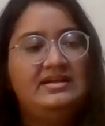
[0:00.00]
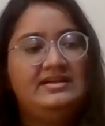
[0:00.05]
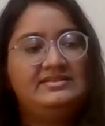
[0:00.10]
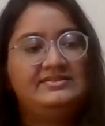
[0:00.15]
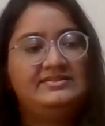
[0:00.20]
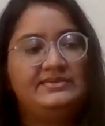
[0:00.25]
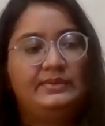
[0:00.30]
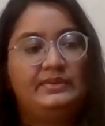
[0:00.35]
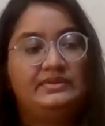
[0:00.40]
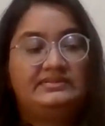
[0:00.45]

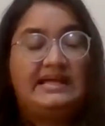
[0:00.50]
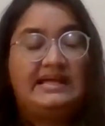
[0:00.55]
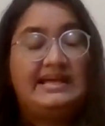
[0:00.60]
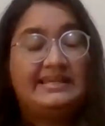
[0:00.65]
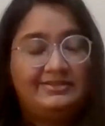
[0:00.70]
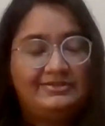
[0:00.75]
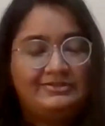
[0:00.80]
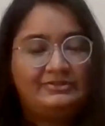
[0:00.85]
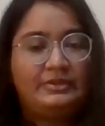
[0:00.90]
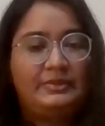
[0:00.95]
So
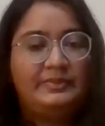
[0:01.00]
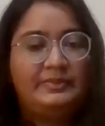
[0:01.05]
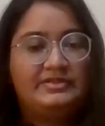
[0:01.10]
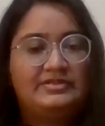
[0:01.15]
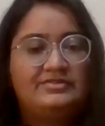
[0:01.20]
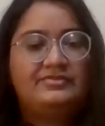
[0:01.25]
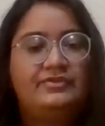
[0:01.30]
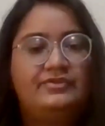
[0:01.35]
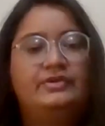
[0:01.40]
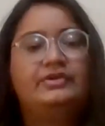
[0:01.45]
thank you so
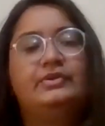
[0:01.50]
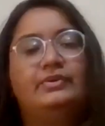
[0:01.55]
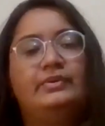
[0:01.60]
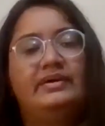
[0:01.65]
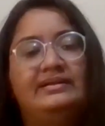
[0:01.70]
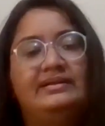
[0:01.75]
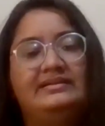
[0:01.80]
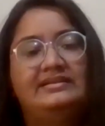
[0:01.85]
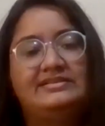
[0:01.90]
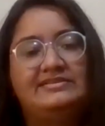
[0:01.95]
much for
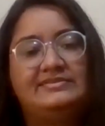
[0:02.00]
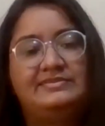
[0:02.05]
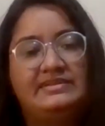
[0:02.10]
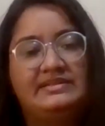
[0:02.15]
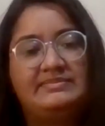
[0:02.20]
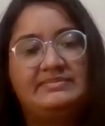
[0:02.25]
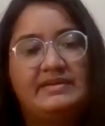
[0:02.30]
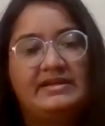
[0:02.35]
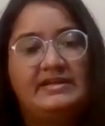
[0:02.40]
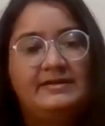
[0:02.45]
doing this with
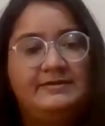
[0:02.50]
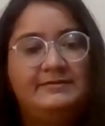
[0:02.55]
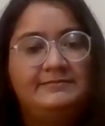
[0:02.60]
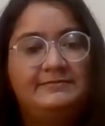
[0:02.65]
me.